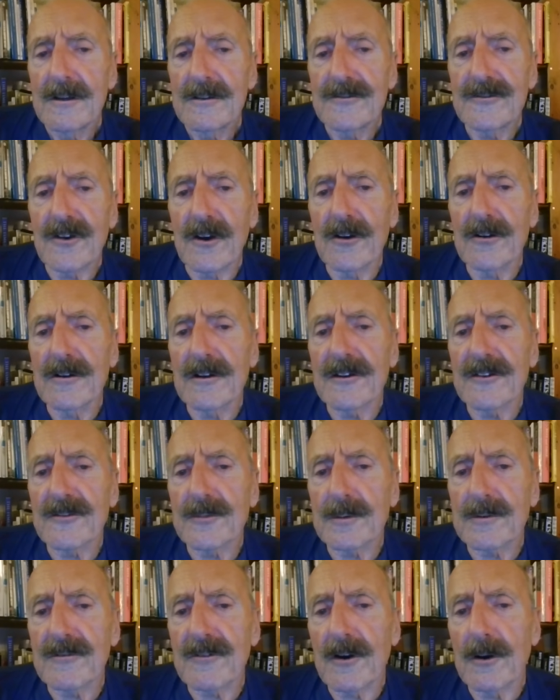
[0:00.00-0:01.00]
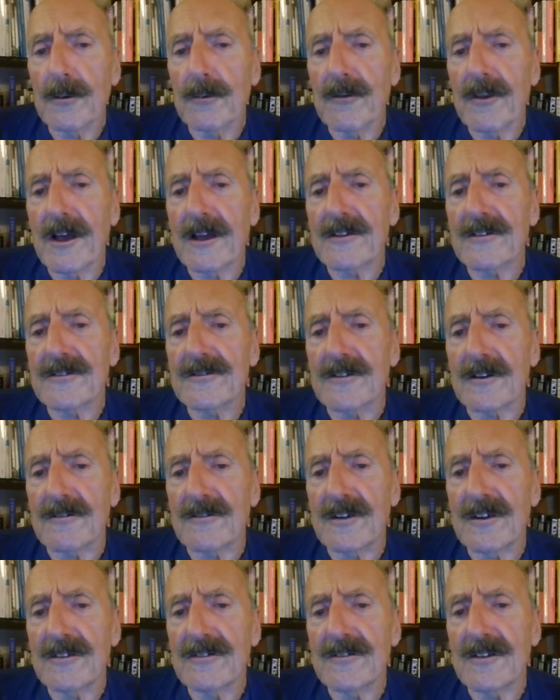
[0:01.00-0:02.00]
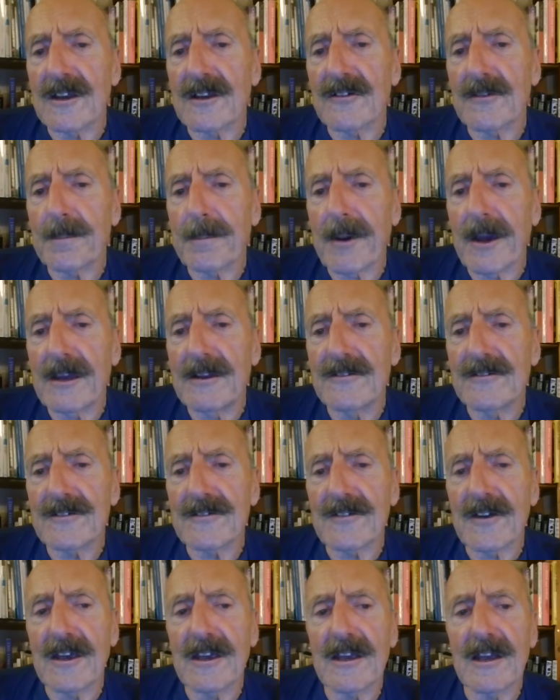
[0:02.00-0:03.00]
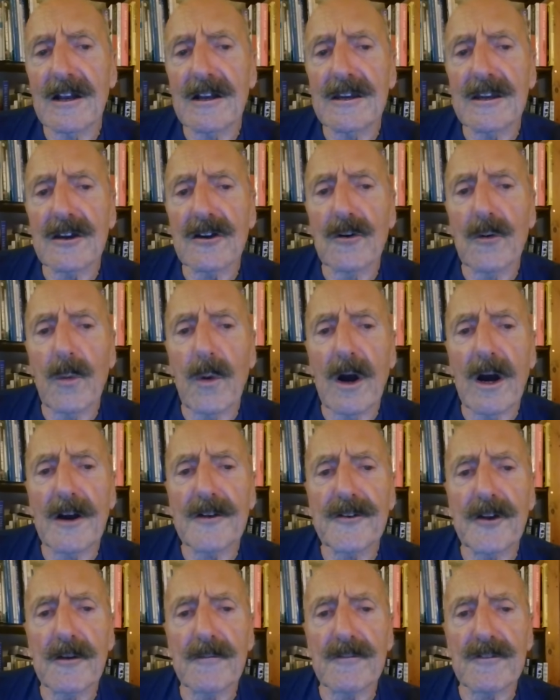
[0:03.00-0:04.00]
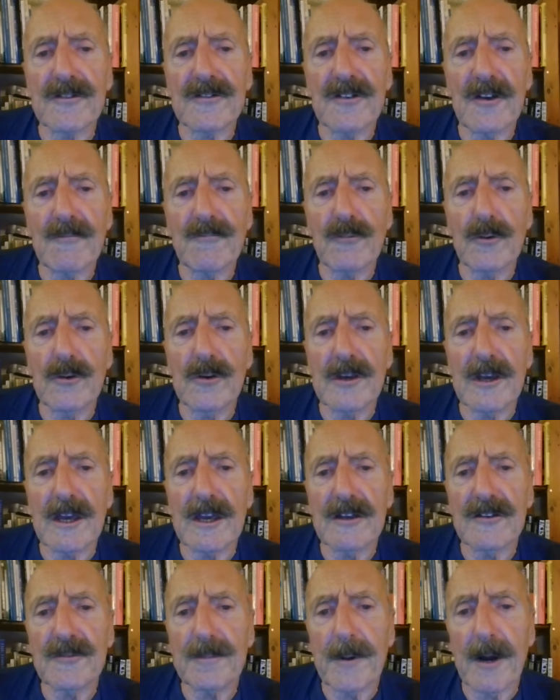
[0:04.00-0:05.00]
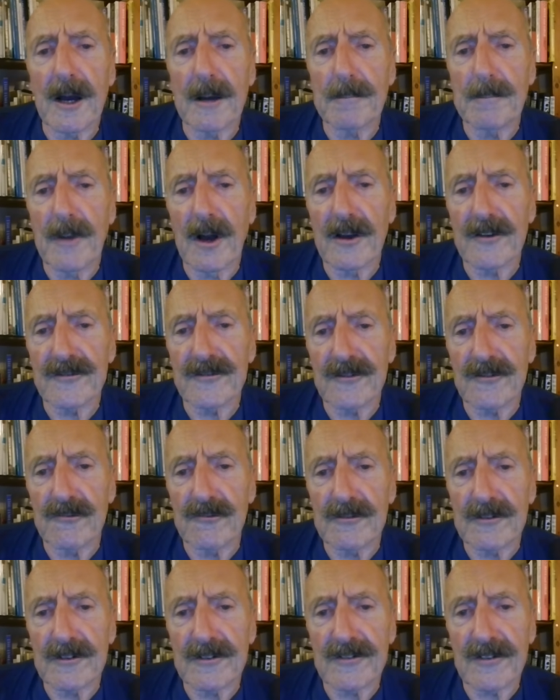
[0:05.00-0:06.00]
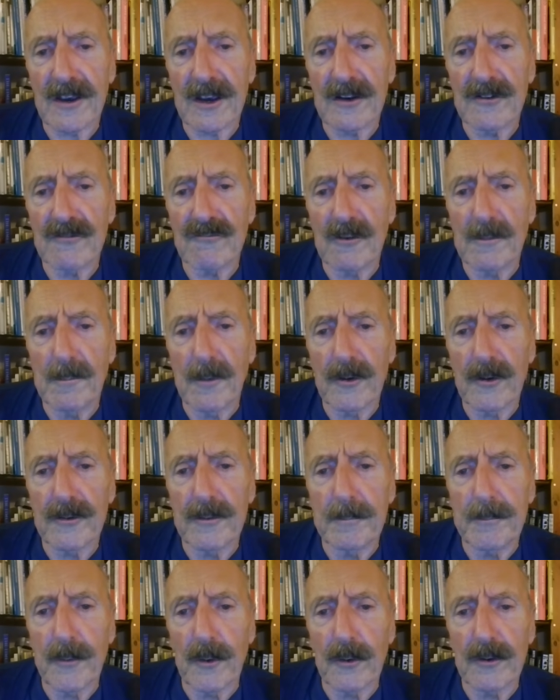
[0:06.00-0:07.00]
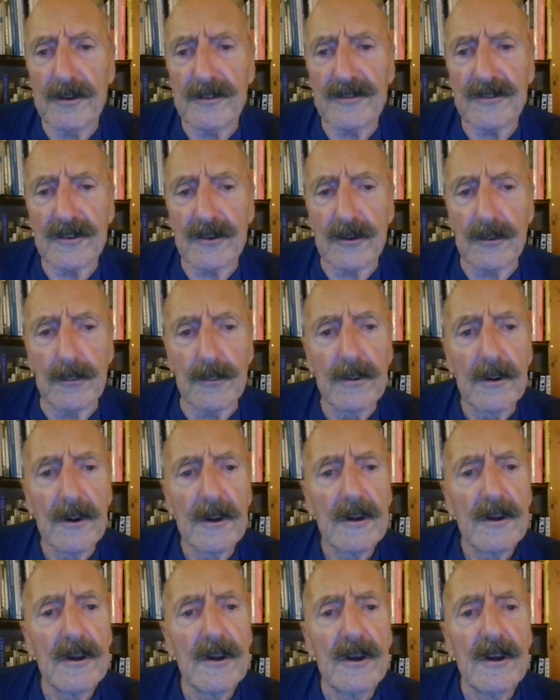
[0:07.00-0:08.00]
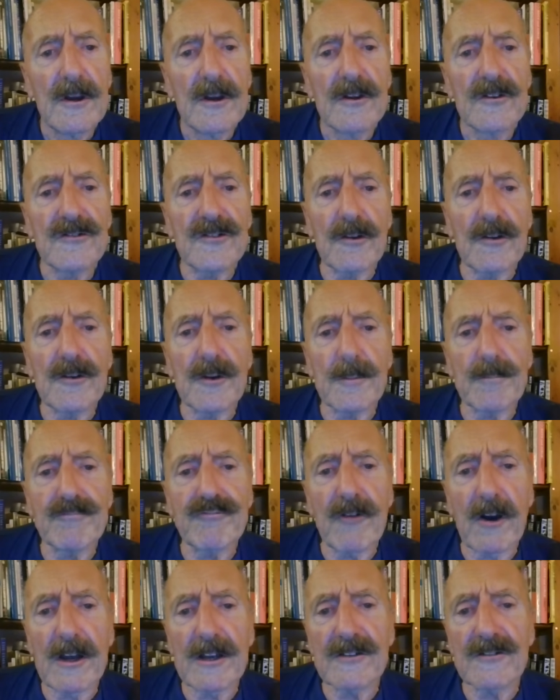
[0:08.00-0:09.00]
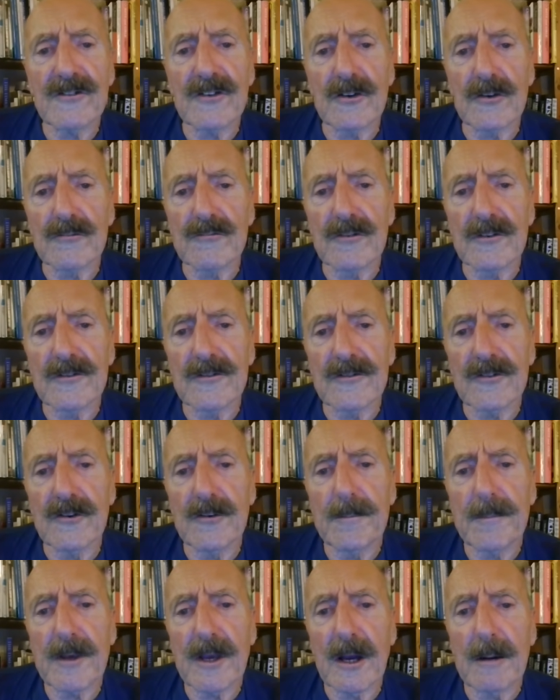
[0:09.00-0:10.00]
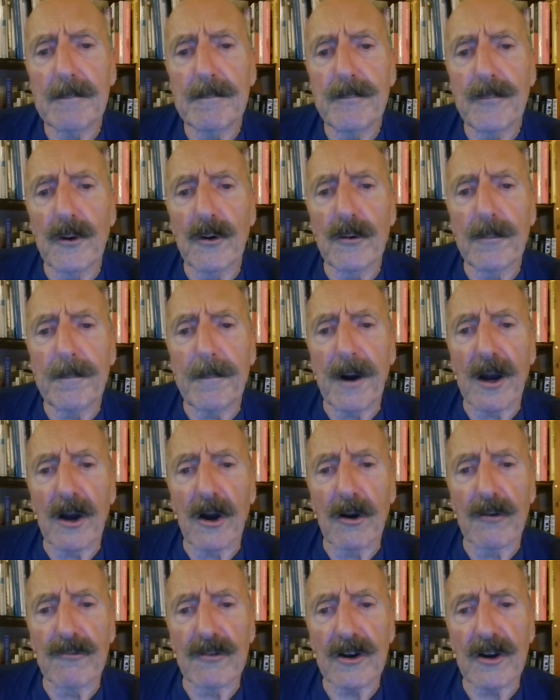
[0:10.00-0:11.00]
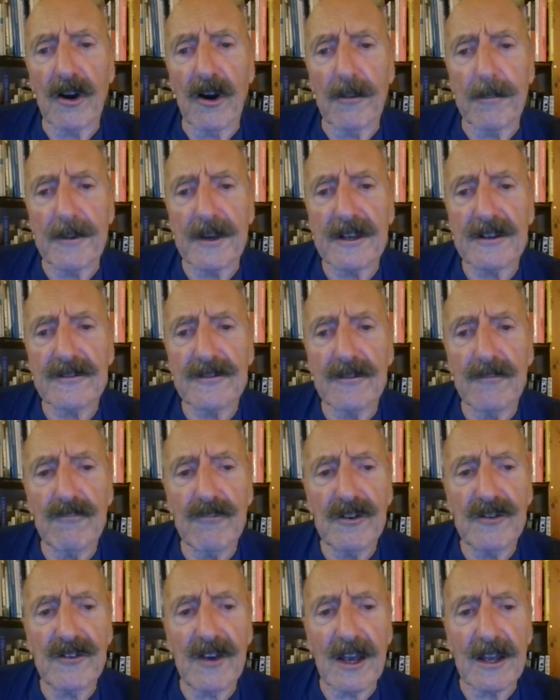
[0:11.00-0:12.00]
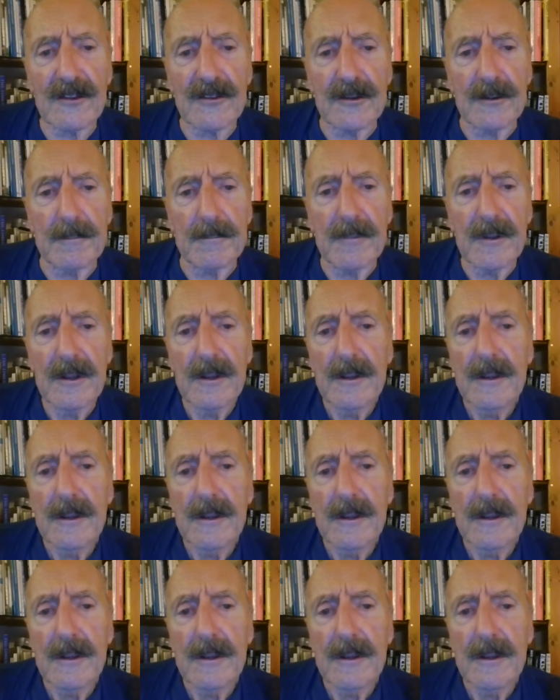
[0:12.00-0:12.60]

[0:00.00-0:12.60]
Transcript: Journalists were told that statistics painstakingly acquired over several years by a master in a secondary modern boys' school show that bright children soon become bored by horror comics and reject them,